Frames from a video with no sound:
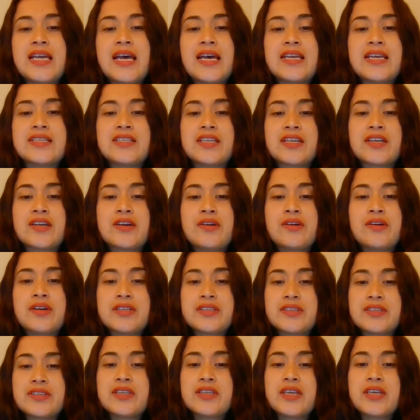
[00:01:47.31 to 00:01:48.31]
does the
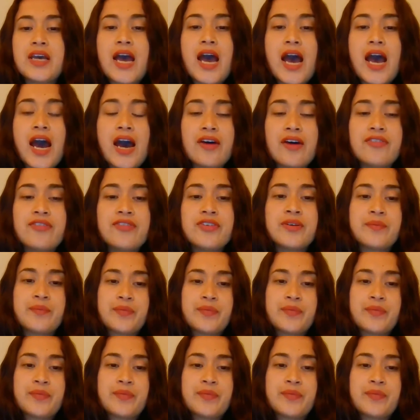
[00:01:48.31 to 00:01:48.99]
courses have.